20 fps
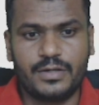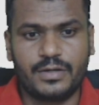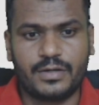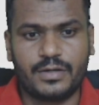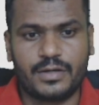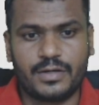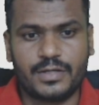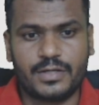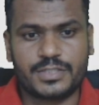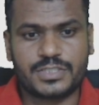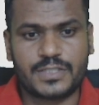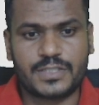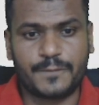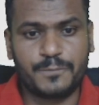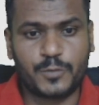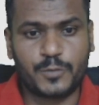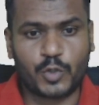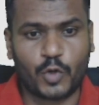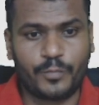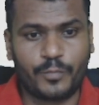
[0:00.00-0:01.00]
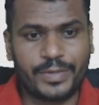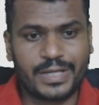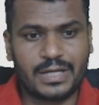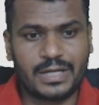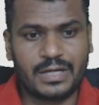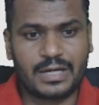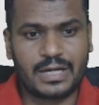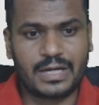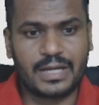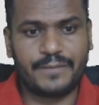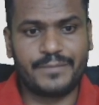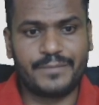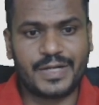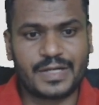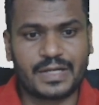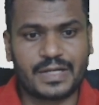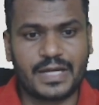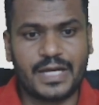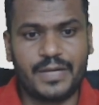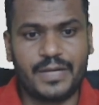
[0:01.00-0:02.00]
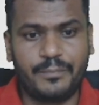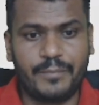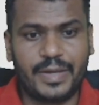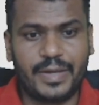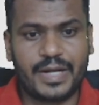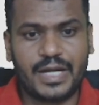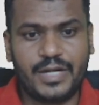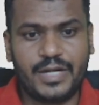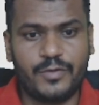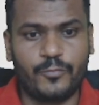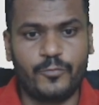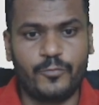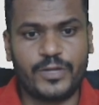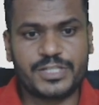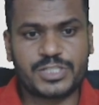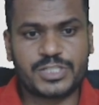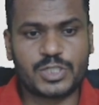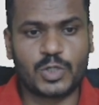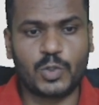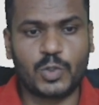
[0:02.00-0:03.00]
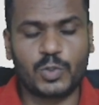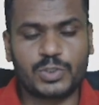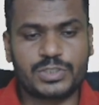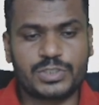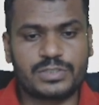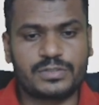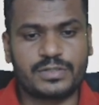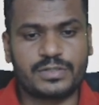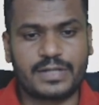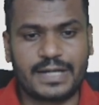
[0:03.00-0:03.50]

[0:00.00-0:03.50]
subtropical climate, and marine west coast